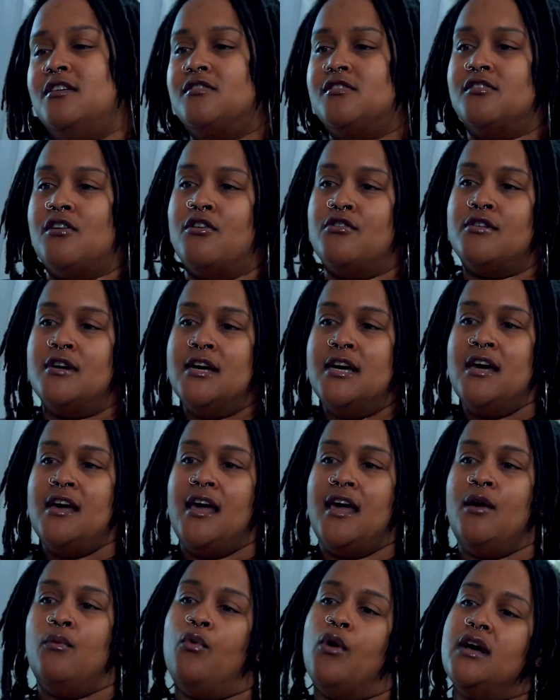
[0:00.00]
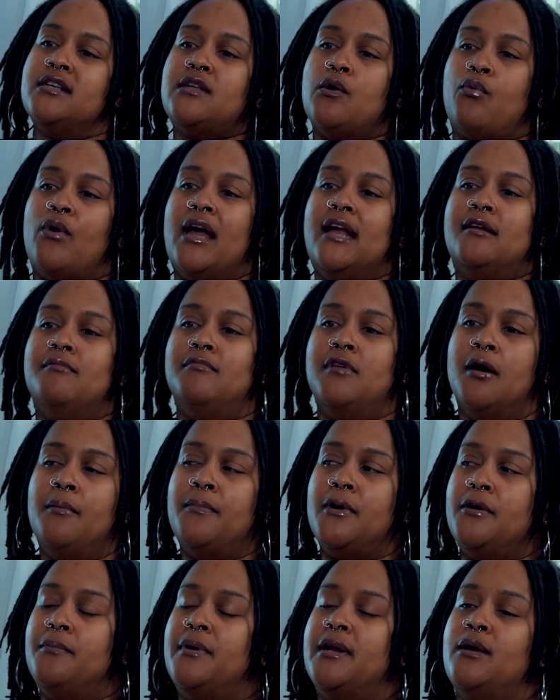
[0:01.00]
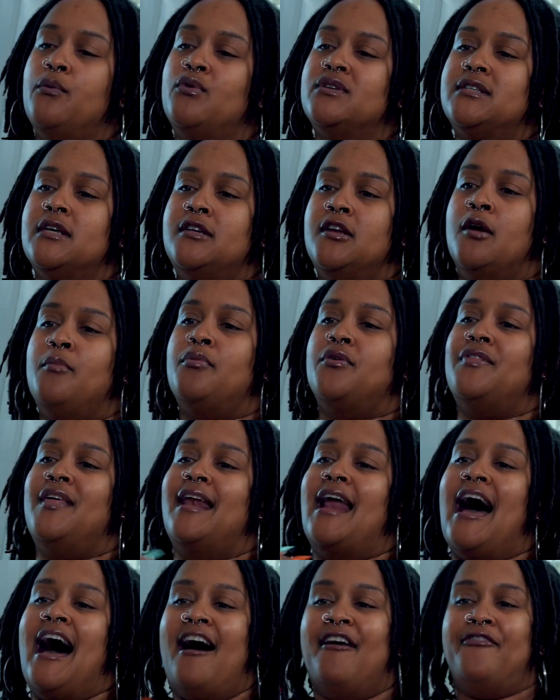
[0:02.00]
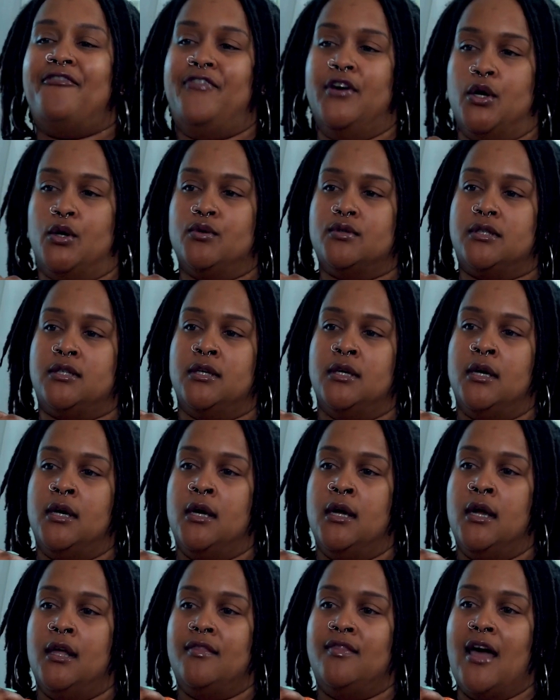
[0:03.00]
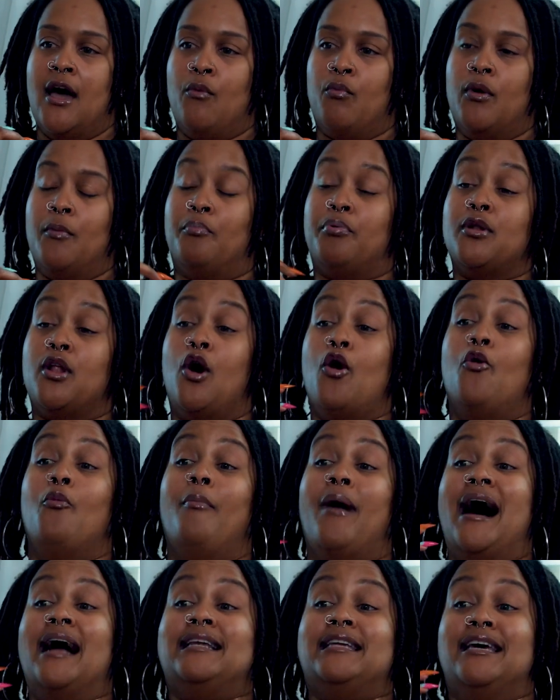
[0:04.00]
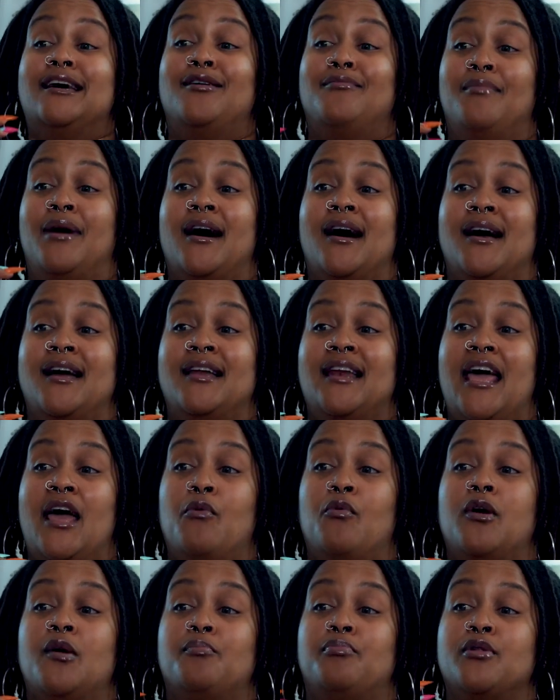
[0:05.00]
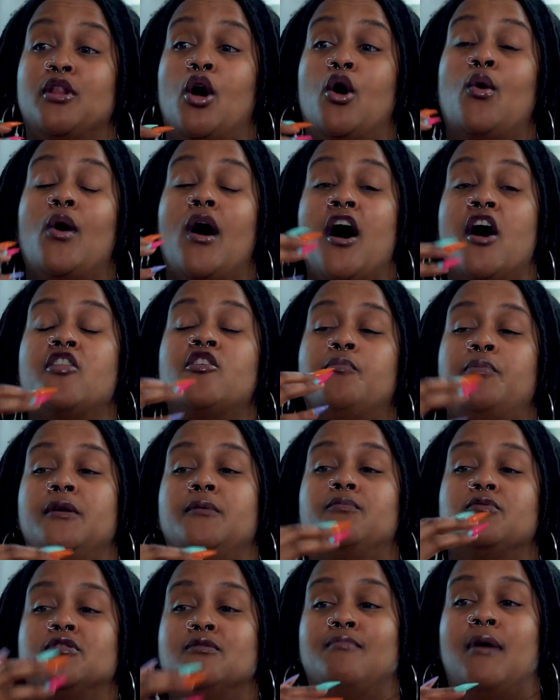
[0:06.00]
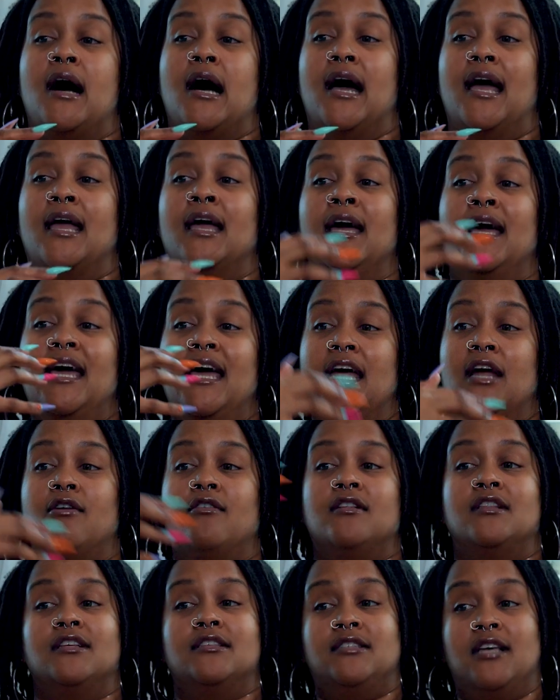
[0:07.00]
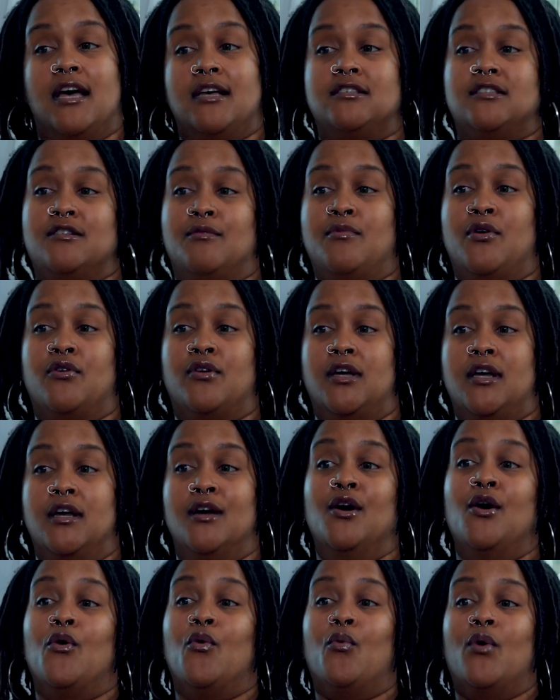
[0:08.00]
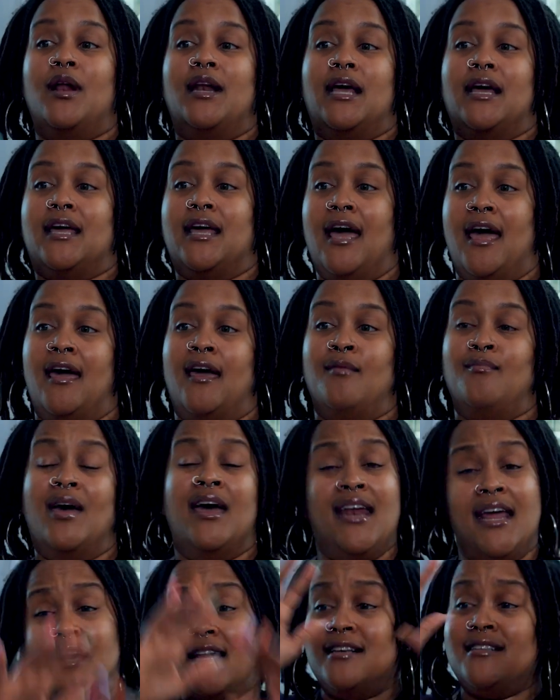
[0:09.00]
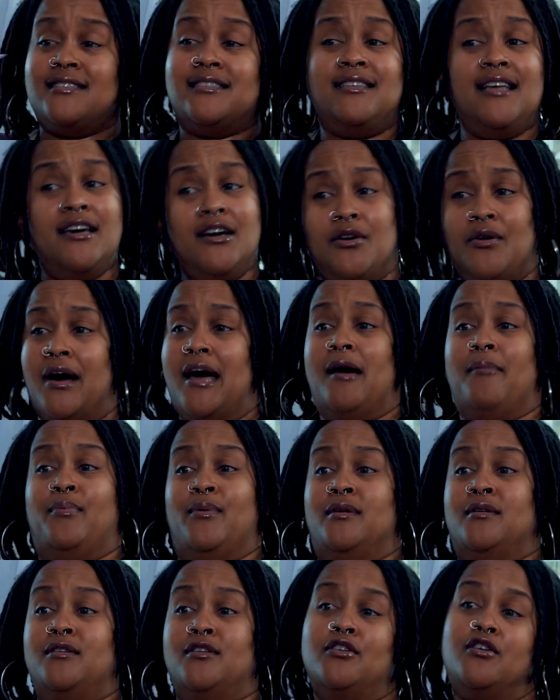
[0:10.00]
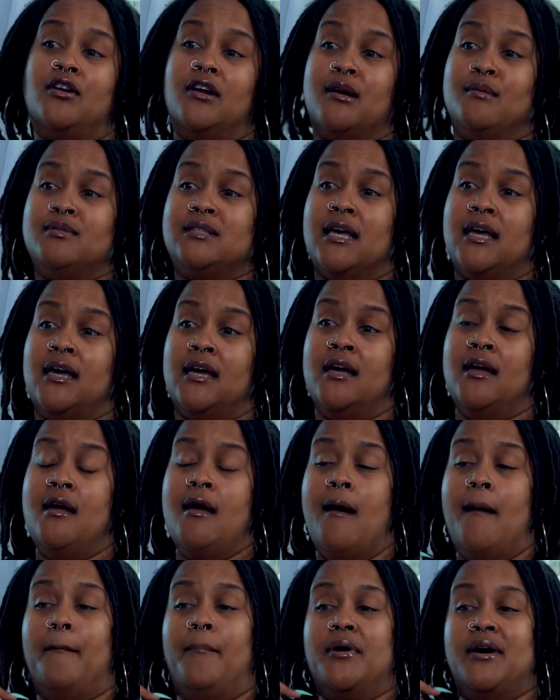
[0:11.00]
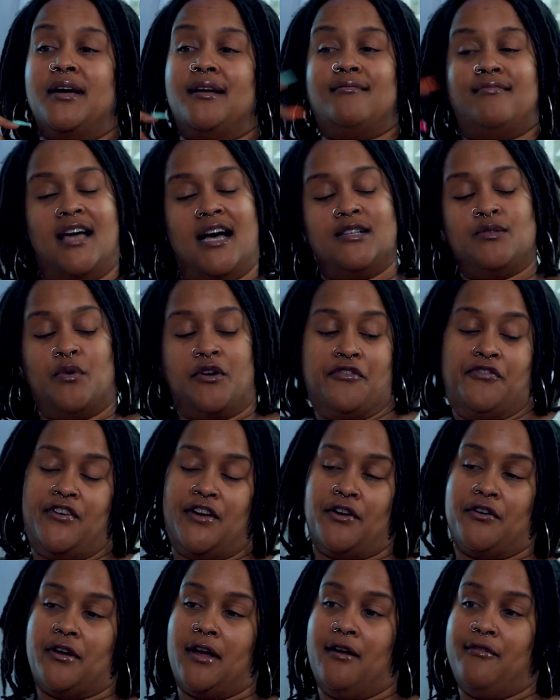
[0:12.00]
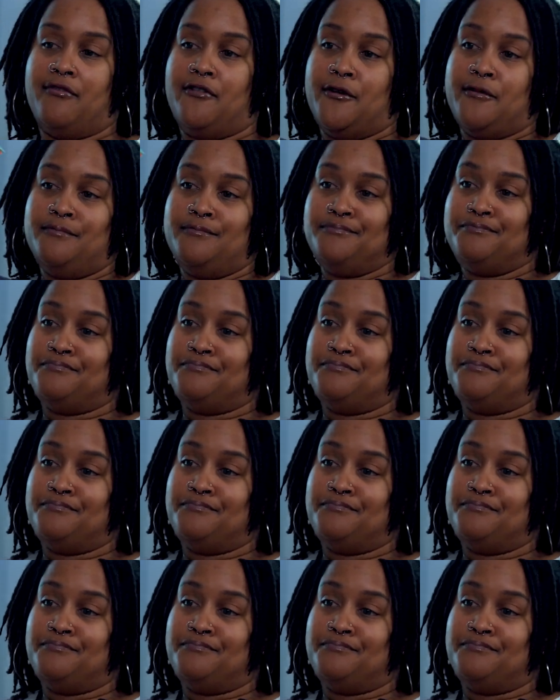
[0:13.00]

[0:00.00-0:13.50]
So it was a random number, but it was a number that I felt that would blow my damn mind and would blow other people's mind hearing the testimony when it came. And it could still happen. You know what I'm saying? But that's where the figure came from.